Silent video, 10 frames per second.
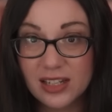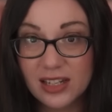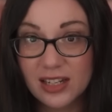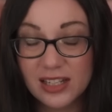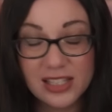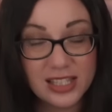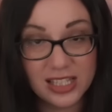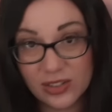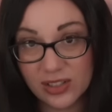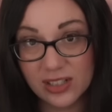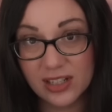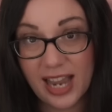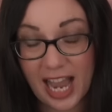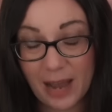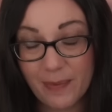still
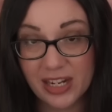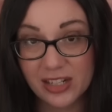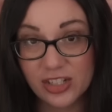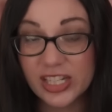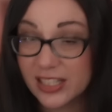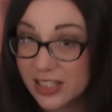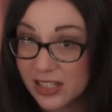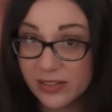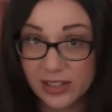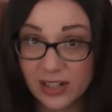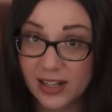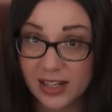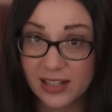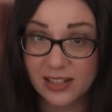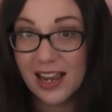happened. She still
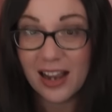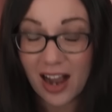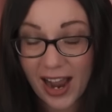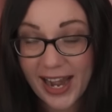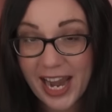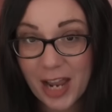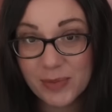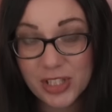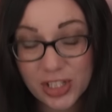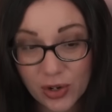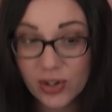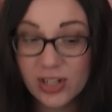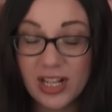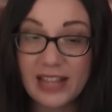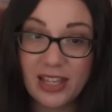died. I am so
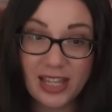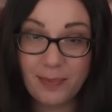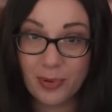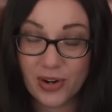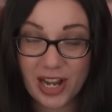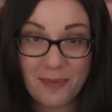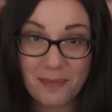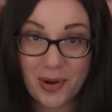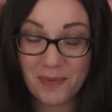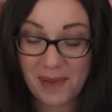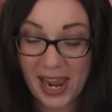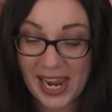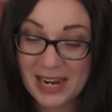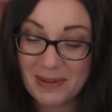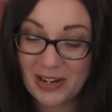glad that they brought up
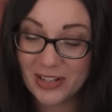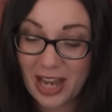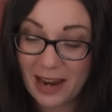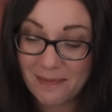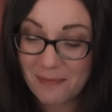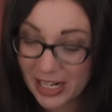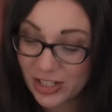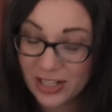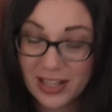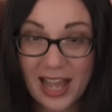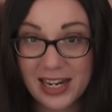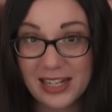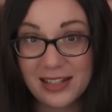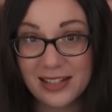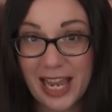Pompeii, because I mentioned that in
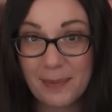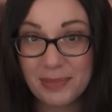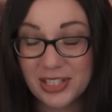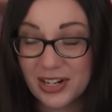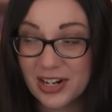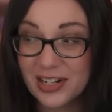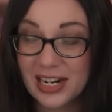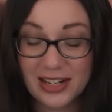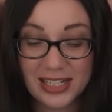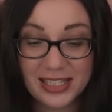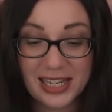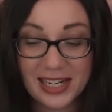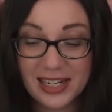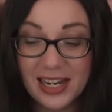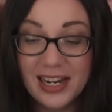this episode and I
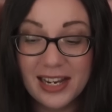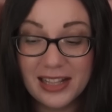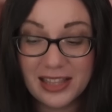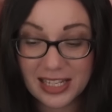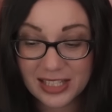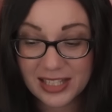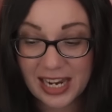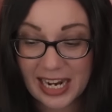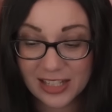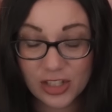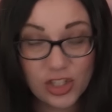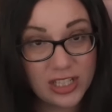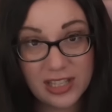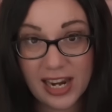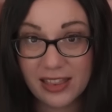said, this is just
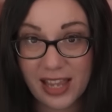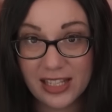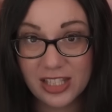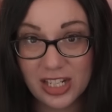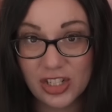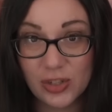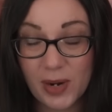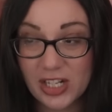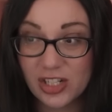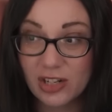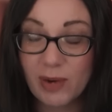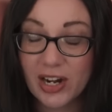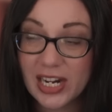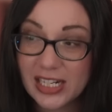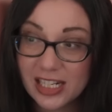like that situation where
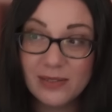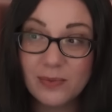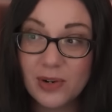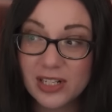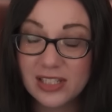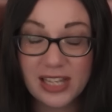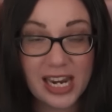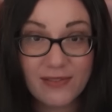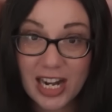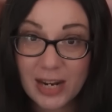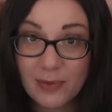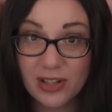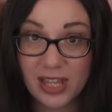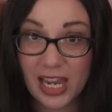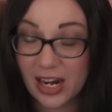he didn't want to save anyone
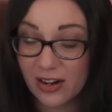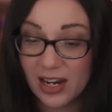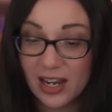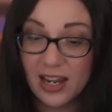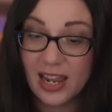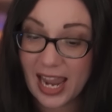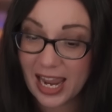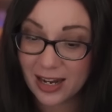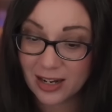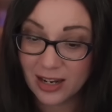there in